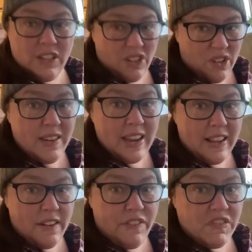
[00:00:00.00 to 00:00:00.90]
so
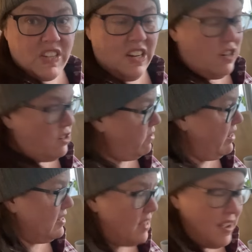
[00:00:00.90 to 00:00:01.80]
negative 15
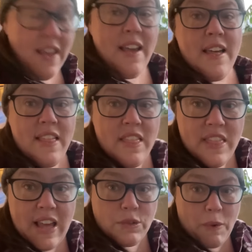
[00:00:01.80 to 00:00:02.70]
degrees.
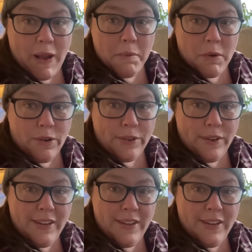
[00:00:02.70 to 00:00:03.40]
That's why I'm cold.